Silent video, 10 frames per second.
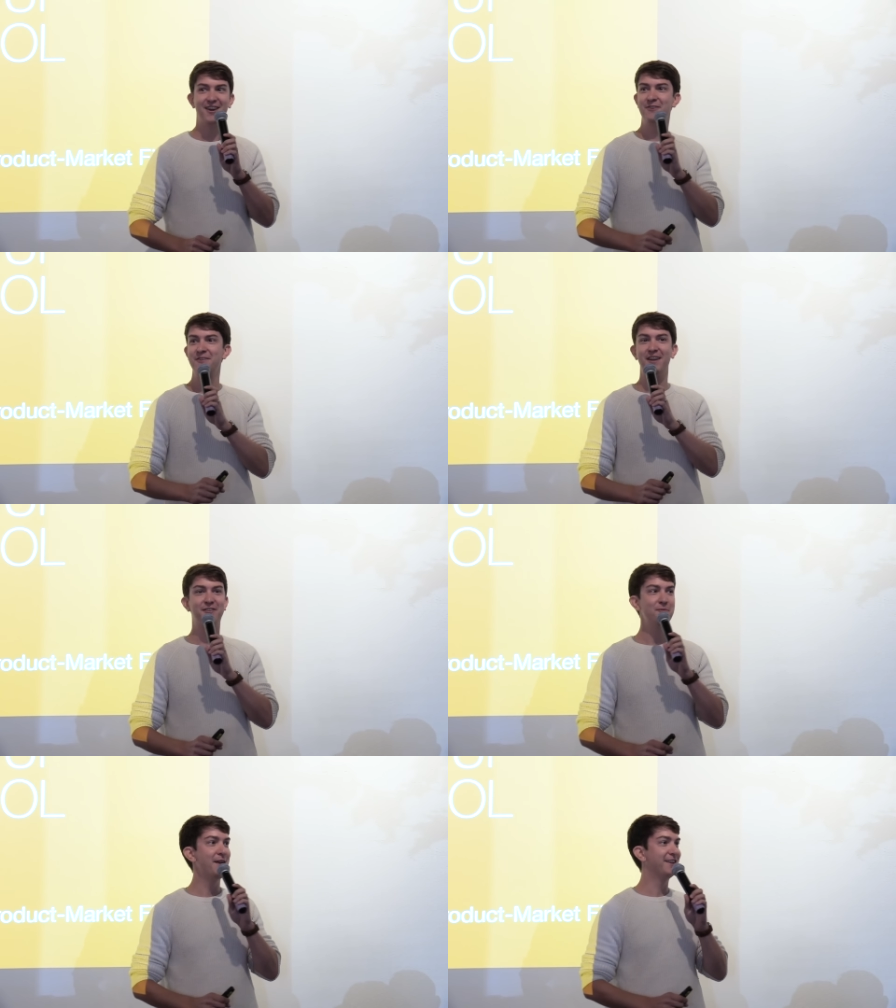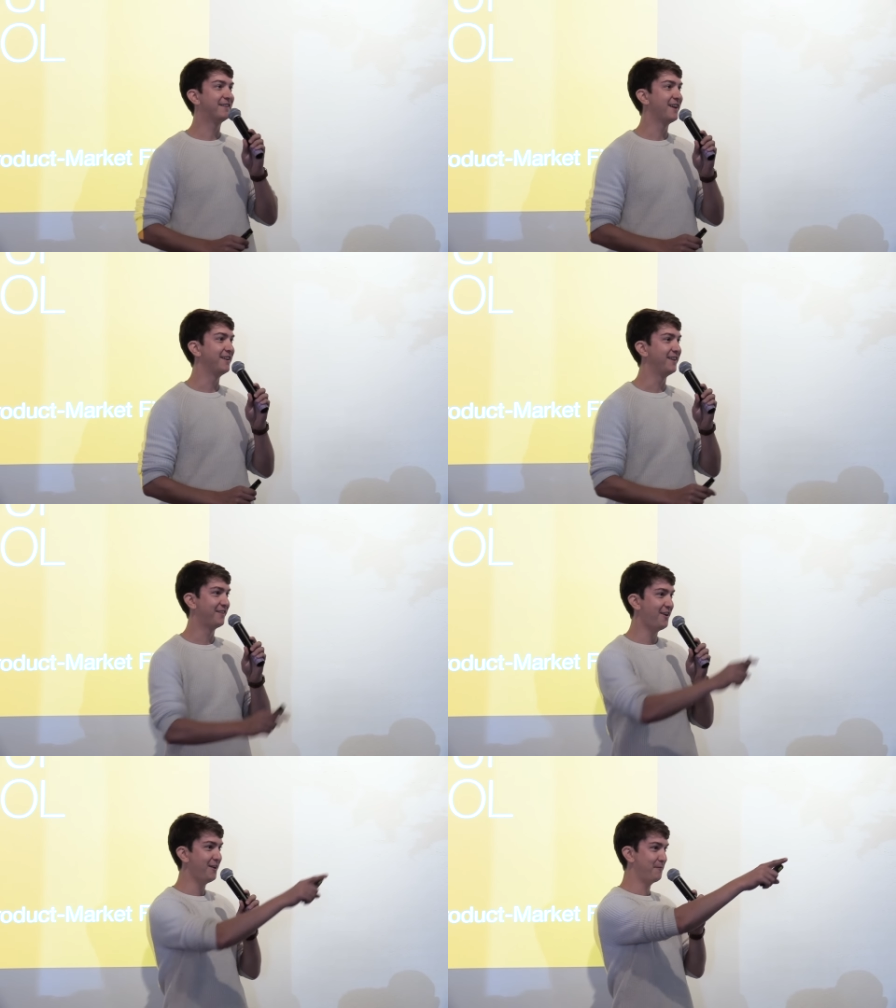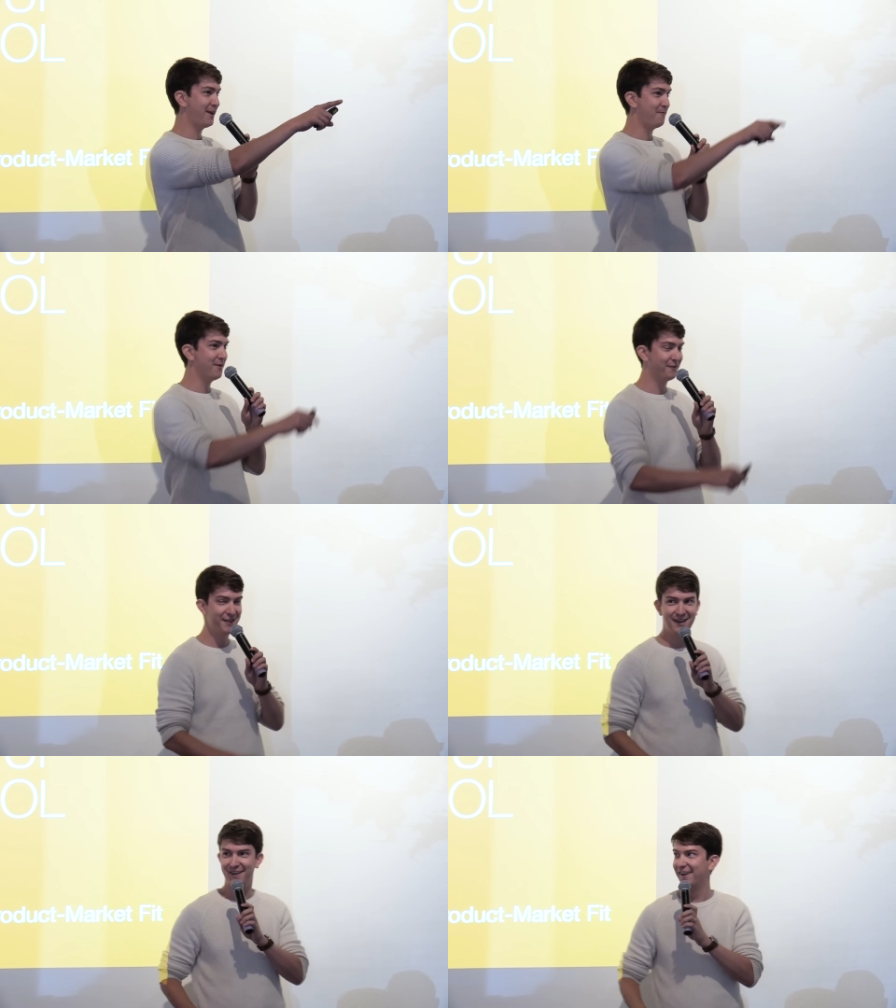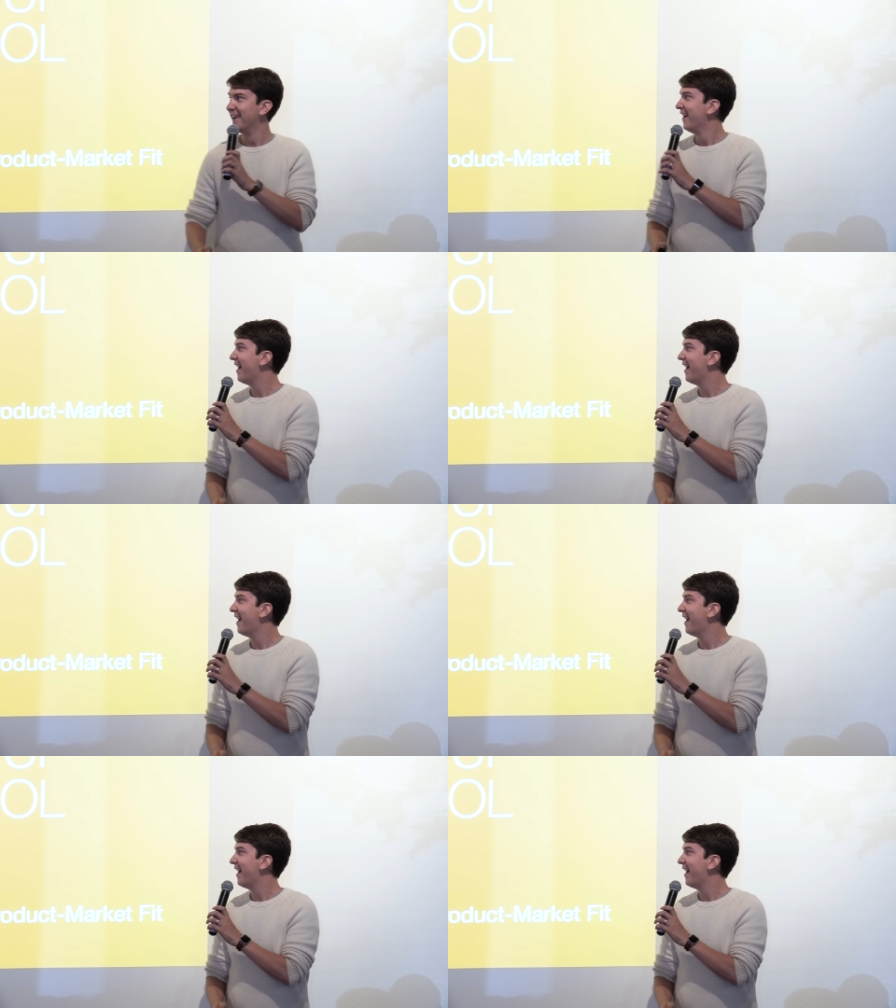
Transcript: Oh, not too many attendees. All right, we got one over there.